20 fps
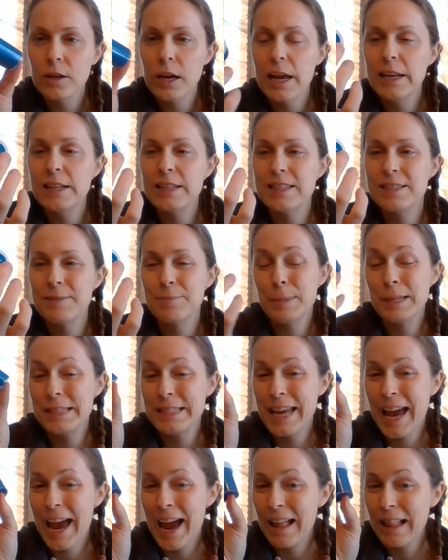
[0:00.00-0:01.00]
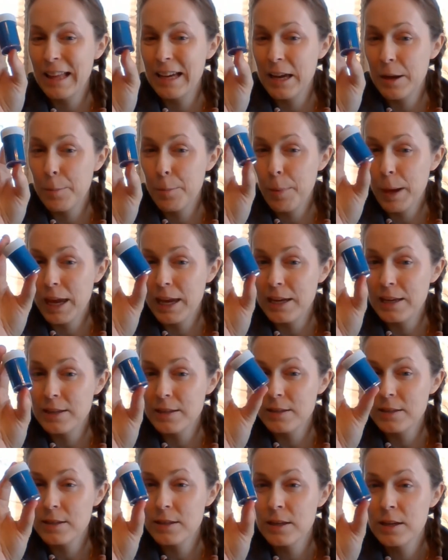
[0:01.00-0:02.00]
and it's metallic
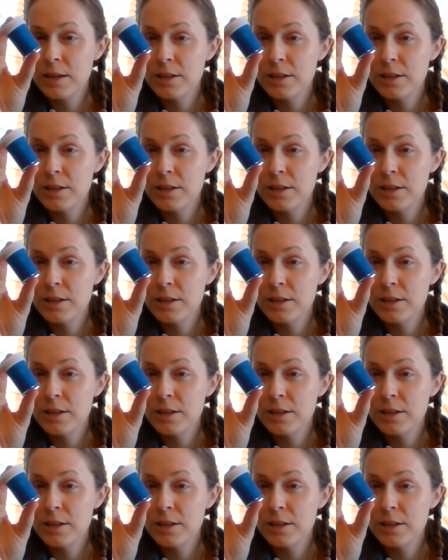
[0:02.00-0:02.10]
paint.